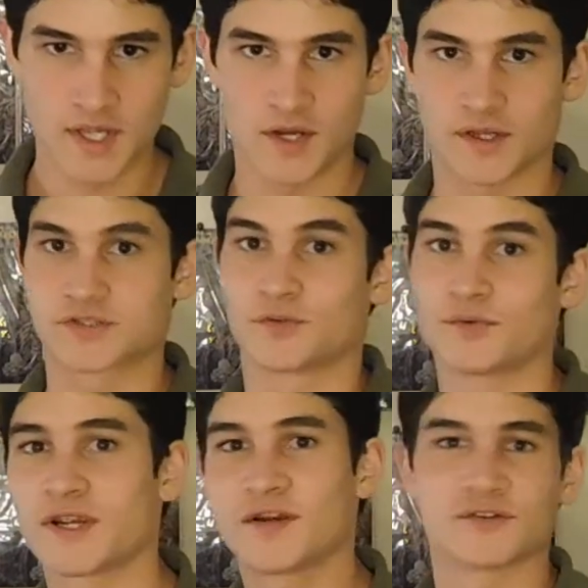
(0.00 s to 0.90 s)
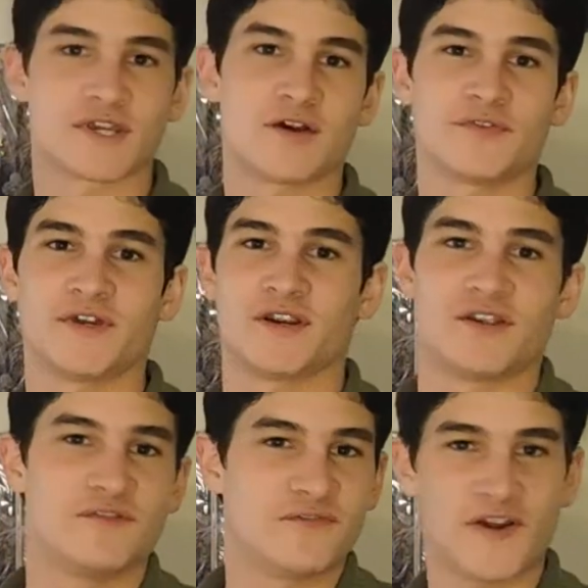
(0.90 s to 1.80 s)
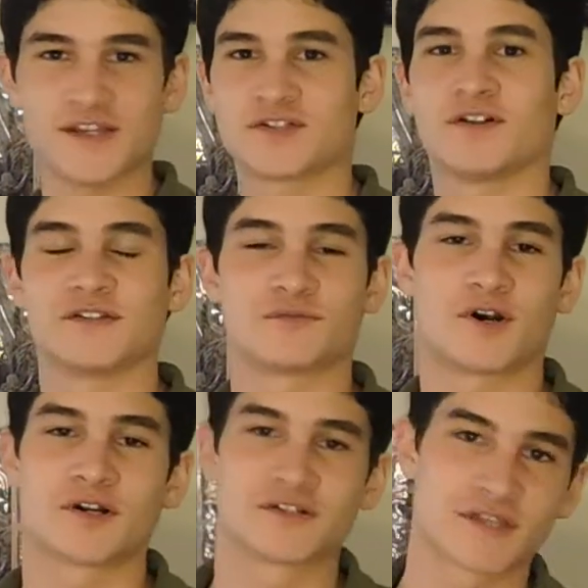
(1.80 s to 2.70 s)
Okay, so Rick goes out there, he fights all these walkers.